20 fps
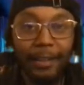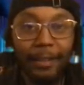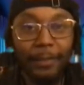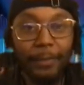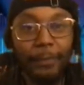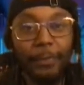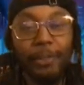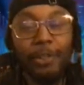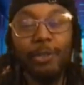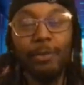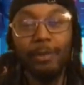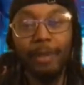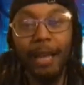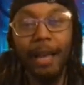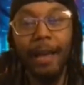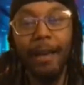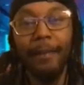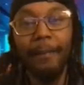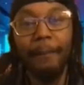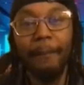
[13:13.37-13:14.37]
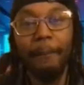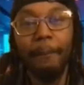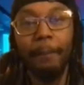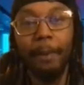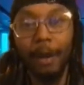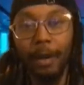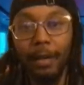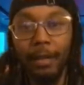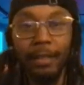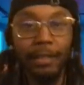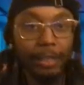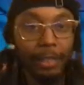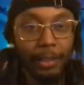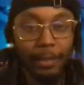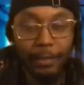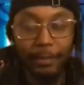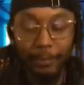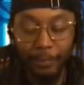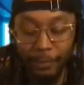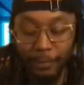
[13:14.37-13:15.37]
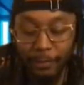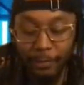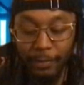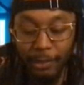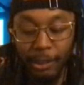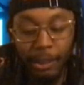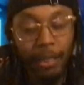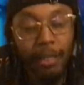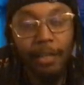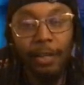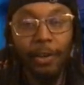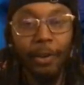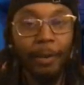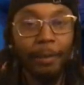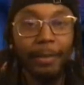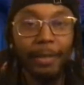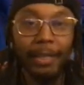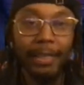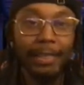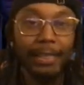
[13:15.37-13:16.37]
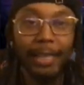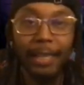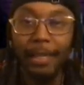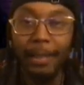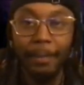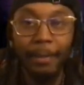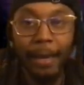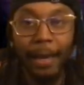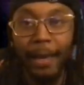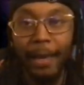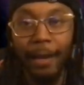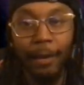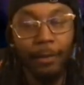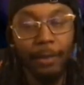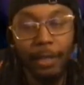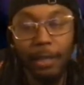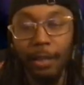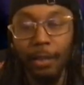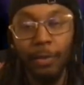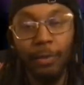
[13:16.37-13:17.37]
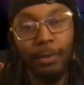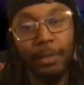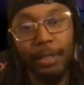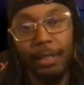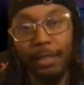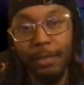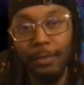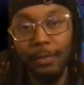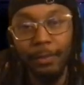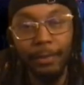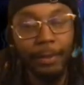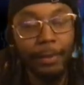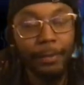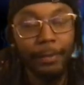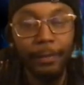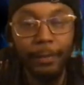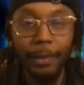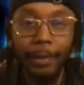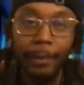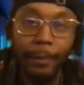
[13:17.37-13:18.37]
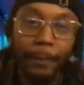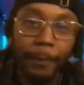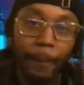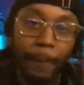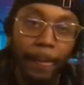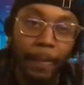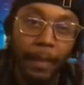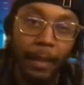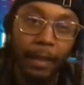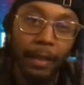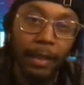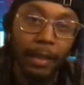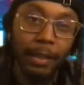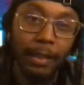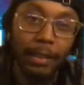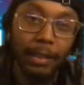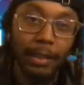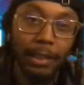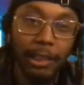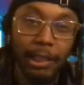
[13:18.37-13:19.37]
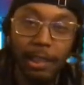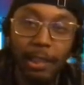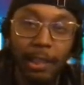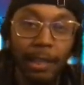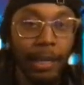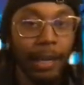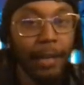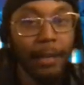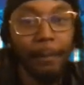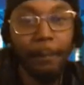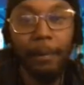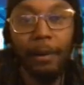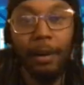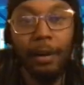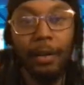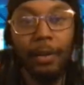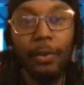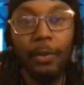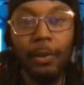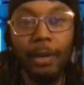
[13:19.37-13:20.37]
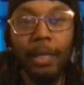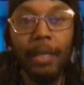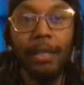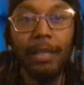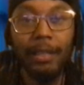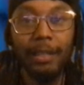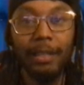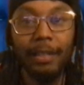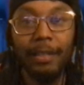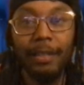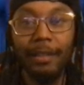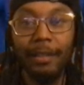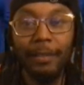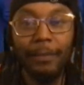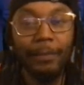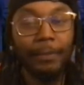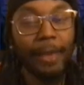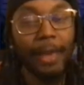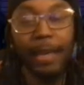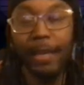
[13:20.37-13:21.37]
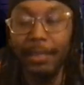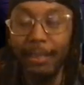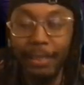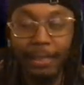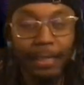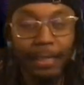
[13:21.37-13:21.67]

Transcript: official got bars yo. She can go up against anybody. I don't care who it is for real for real. She the gun ball queen. Facts.